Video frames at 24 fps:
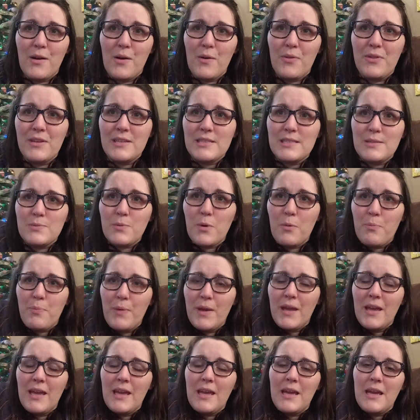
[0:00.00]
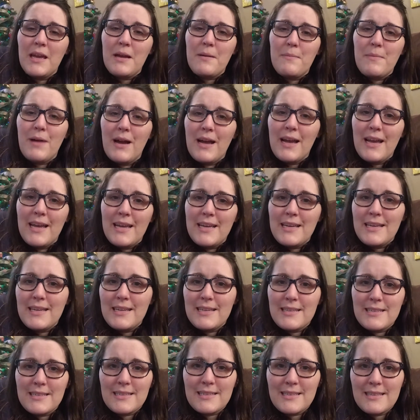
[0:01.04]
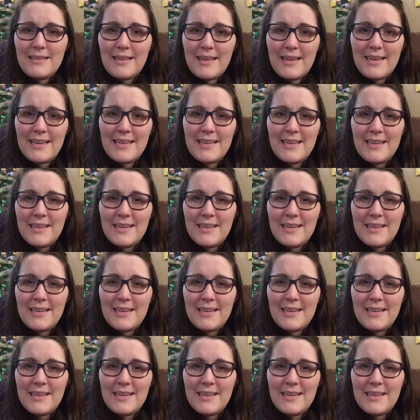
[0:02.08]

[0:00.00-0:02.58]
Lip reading: this will be my 6th